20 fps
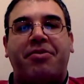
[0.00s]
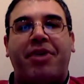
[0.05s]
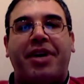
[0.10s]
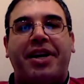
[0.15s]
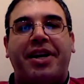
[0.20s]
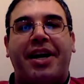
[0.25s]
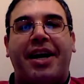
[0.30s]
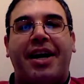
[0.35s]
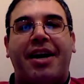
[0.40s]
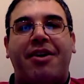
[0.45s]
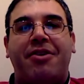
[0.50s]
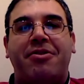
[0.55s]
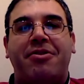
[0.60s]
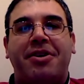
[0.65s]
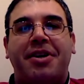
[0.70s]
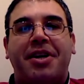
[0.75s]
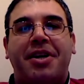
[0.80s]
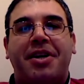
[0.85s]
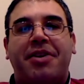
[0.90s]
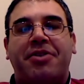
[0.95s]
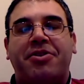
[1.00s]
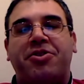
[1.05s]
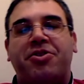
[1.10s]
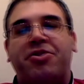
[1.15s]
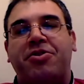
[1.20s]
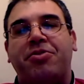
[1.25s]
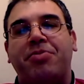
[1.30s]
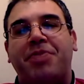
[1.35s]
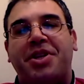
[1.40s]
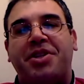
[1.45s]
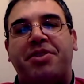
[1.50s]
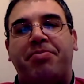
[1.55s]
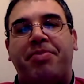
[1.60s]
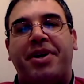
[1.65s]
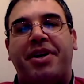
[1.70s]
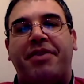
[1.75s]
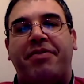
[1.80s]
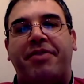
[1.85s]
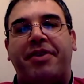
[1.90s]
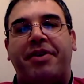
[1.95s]
And right now, there's too much
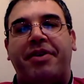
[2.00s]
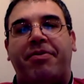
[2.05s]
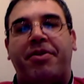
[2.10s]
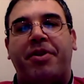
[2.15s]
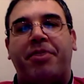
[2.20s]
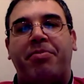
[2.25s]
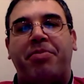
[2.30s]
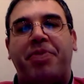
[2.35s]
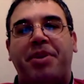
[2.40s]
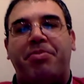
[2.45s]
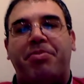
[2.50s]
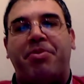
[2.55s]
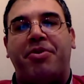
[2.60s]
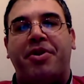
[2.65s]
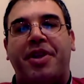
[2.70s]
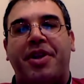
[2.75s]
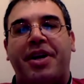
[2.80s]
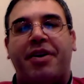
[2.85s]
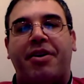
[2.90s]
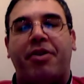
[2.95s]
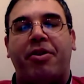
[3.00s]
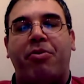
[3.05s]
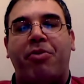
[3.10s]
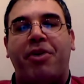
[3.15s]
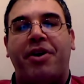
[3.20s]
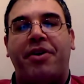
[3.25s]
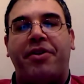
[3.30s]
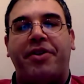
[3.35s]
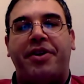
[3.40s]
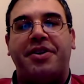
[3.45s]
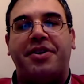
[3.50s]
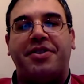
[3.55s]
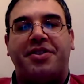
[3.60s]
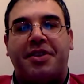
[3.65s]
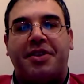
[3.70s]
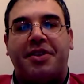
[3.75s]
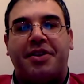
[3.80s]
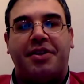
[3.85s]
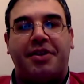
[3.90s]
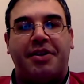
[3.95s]
benefit for the people that are the wealthiest.